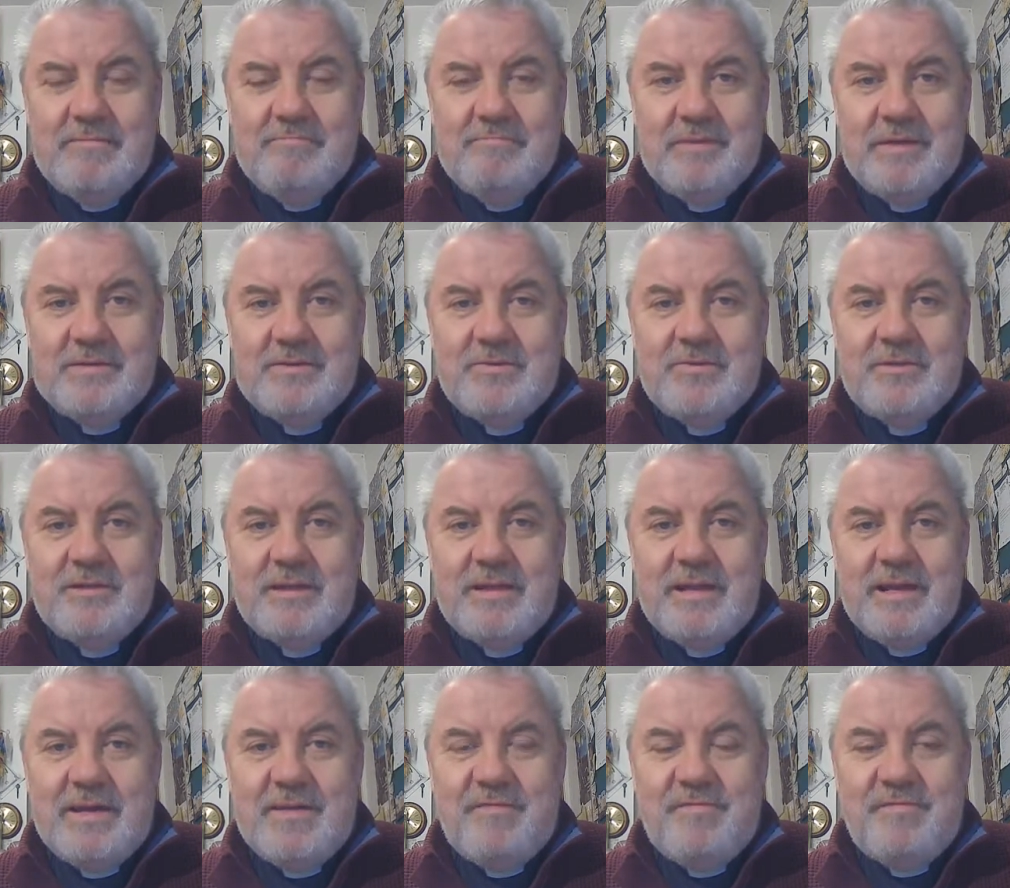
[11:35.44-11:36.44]
but whose
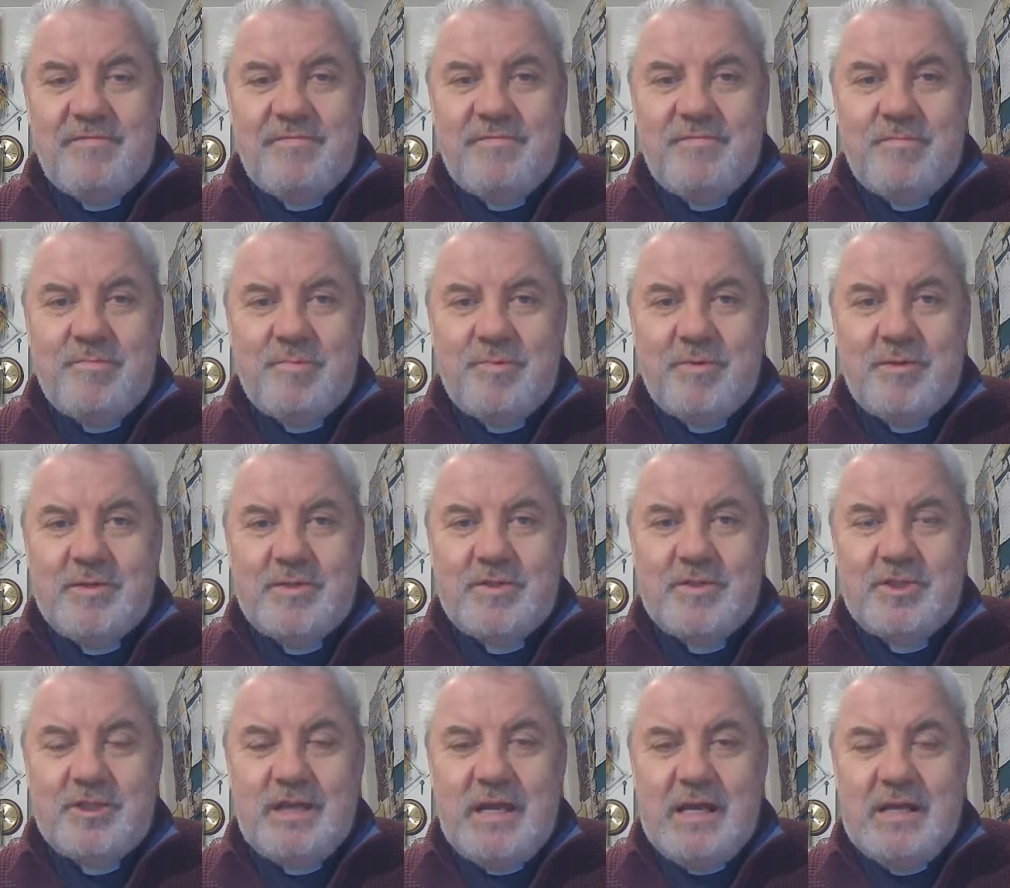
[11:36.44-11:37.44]
life was
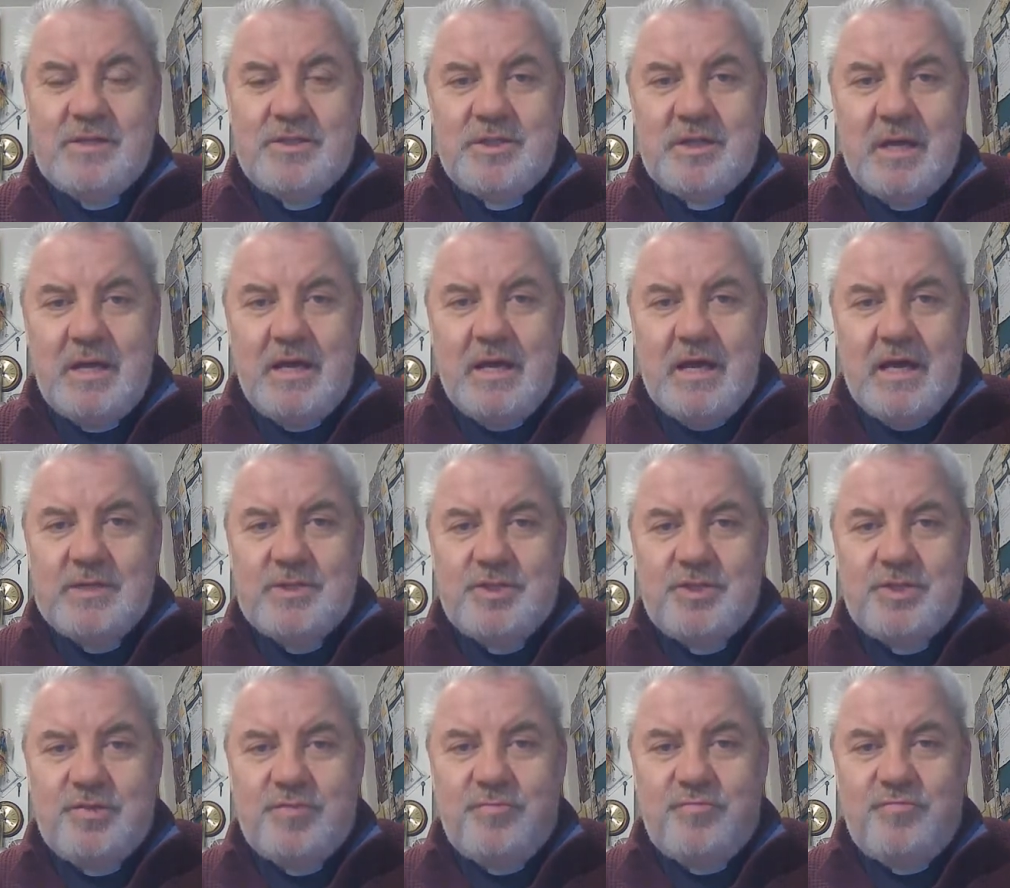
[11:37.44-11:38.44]
changed as
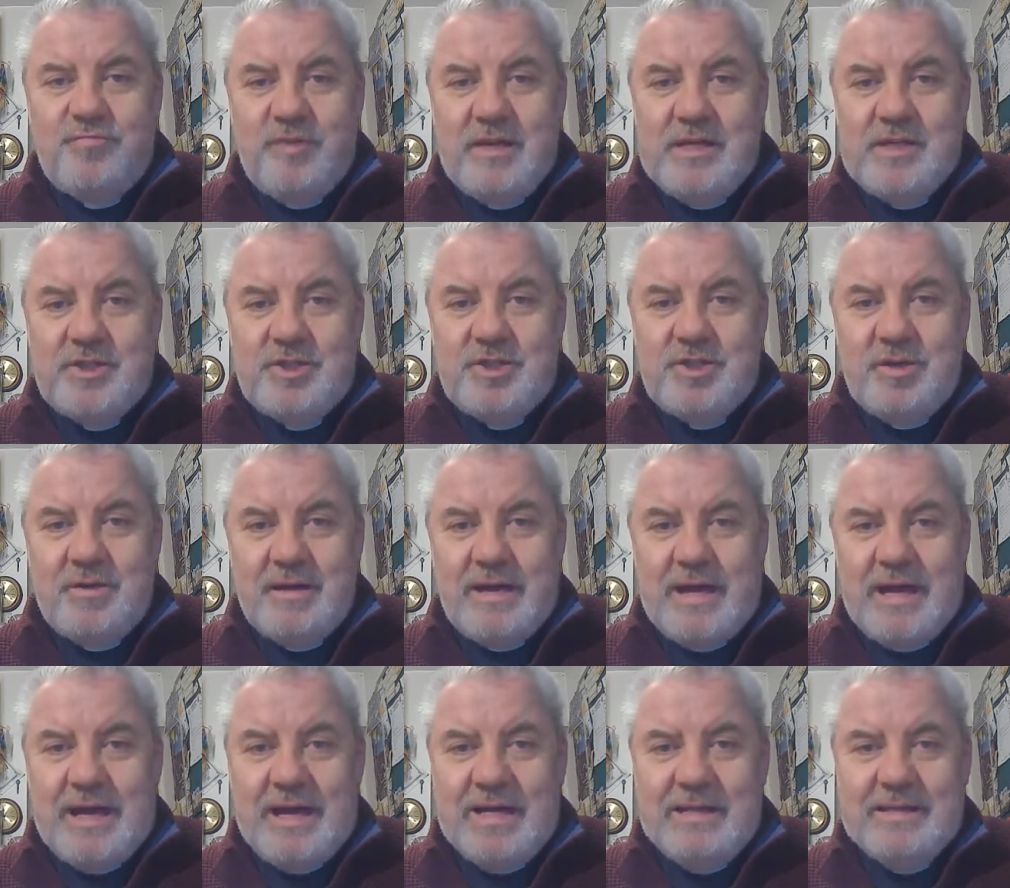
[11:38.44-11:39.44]
you reached your
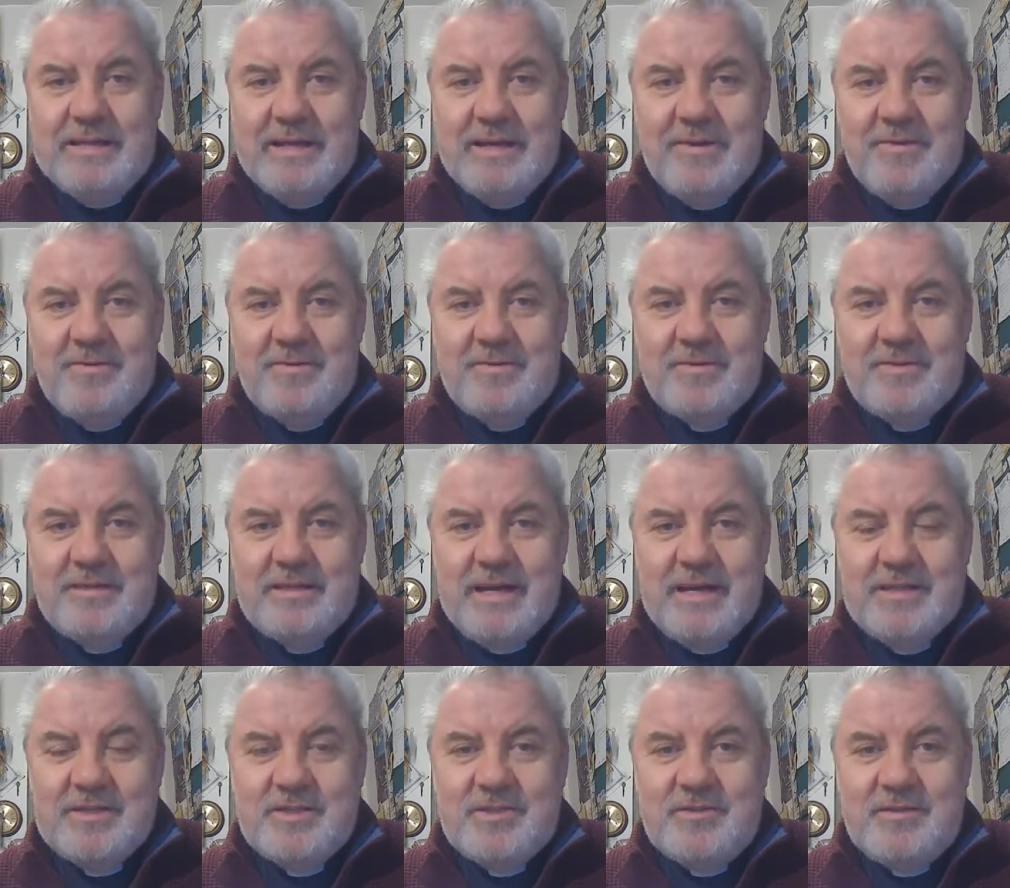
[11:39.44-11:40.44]
hand out to
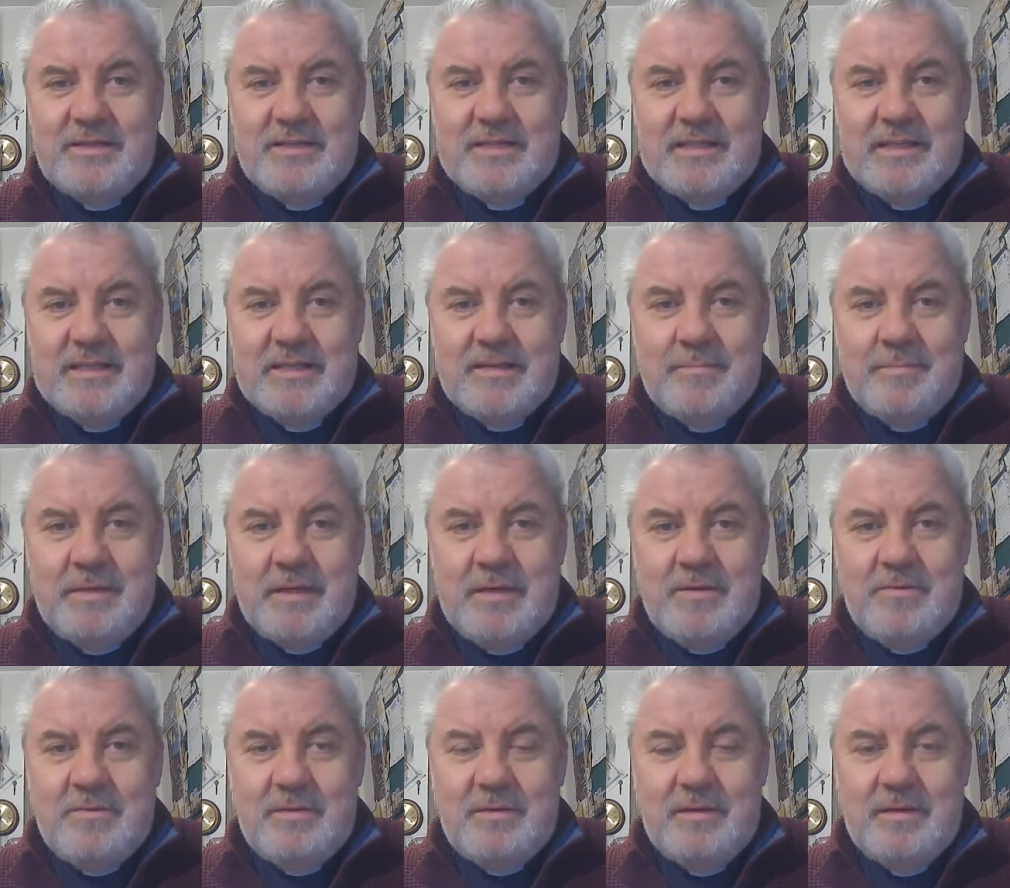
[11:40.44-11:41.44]
that tree and said, Come
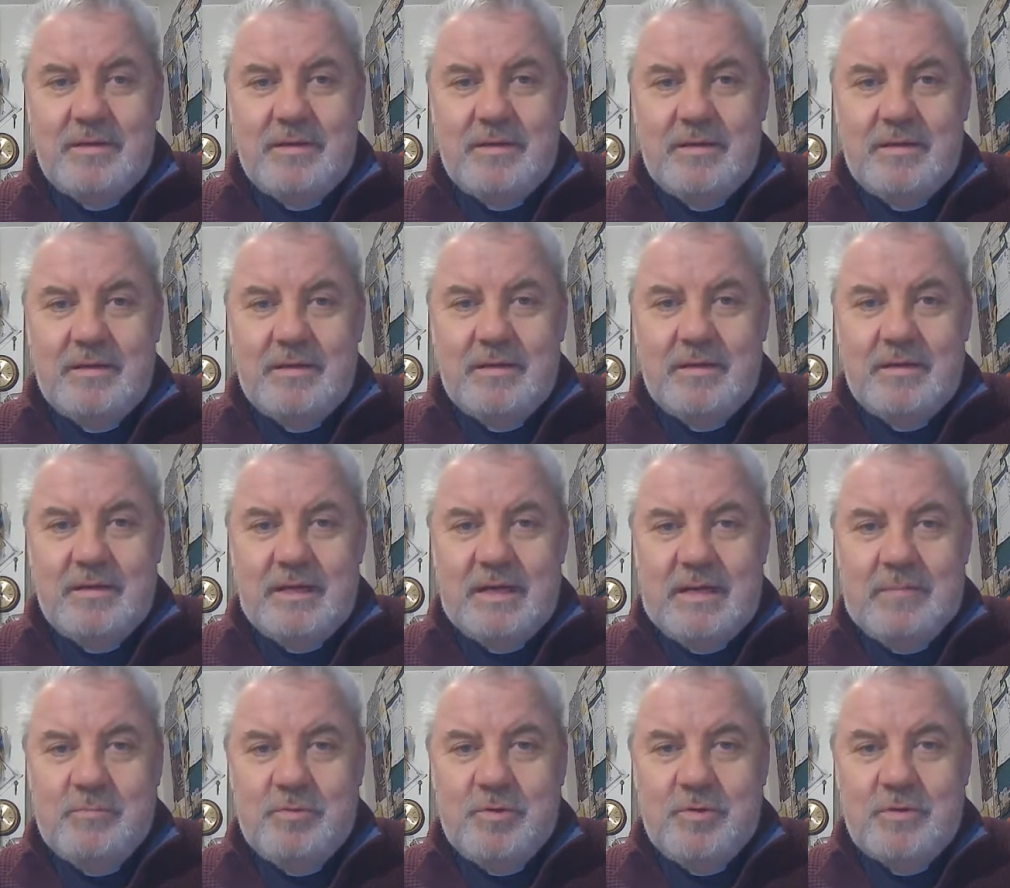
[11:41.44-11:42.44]
down,
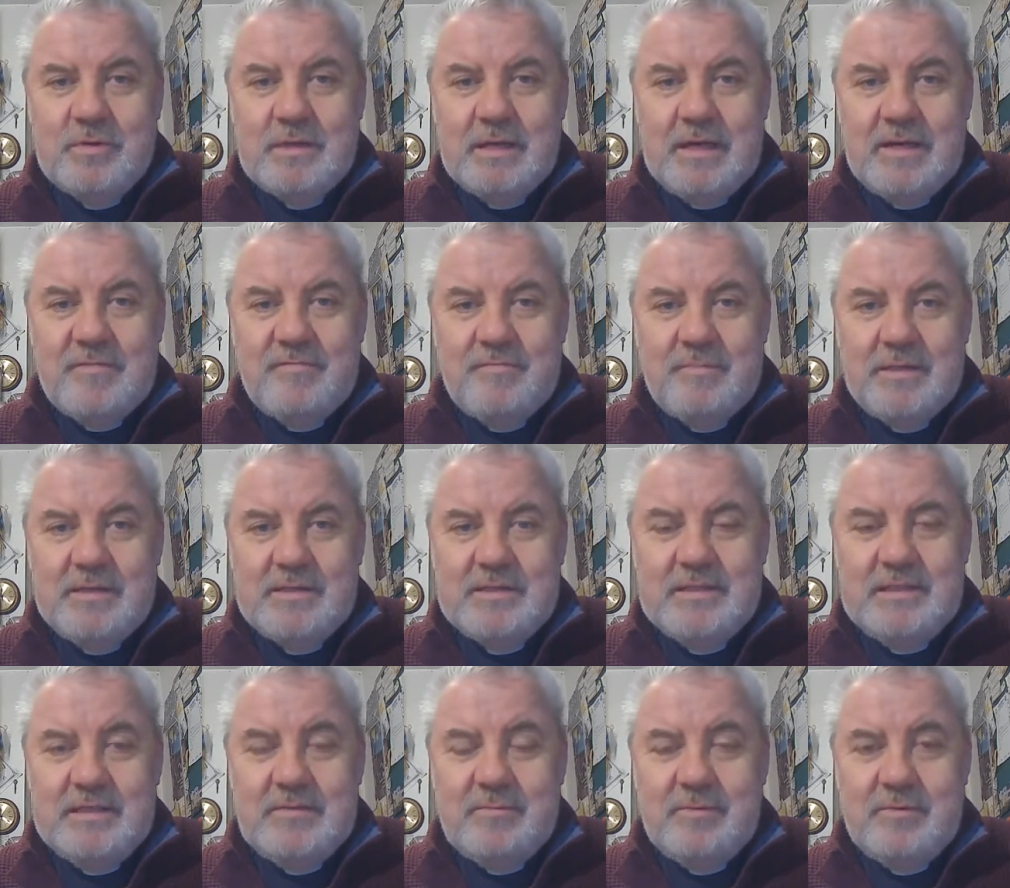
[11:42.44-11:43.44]
I'm going to have my
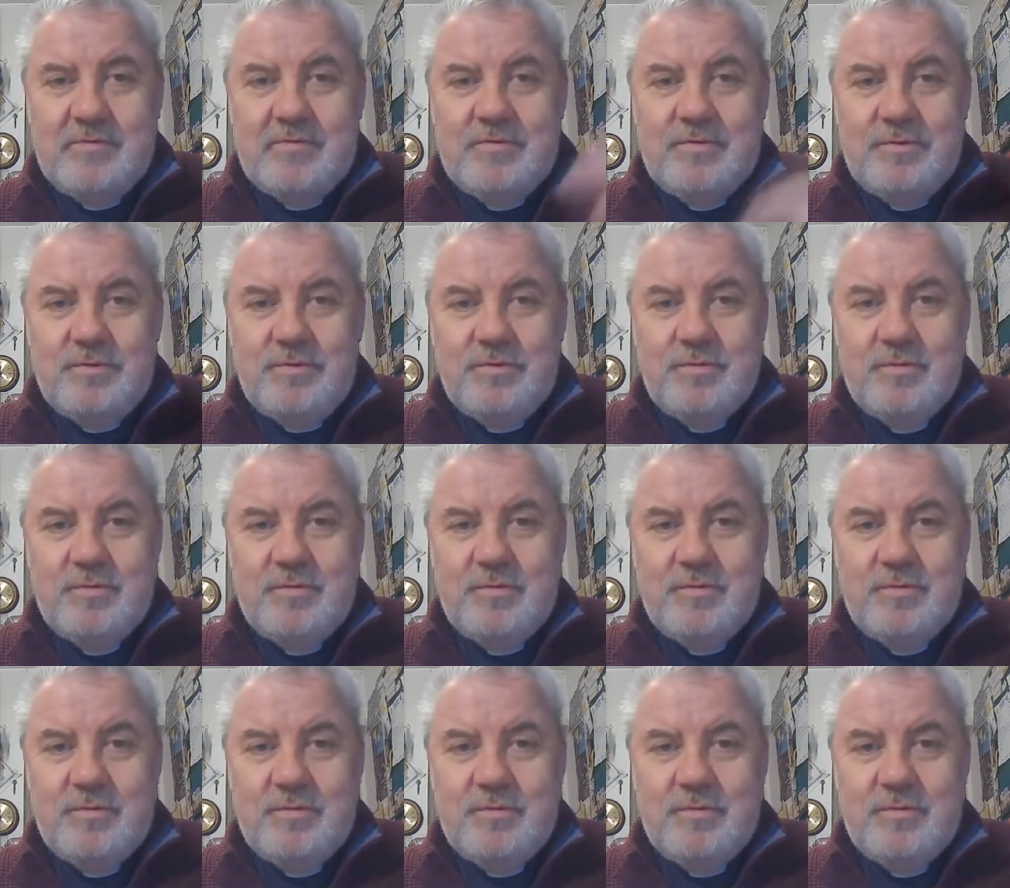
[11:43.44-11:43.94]
tea with you.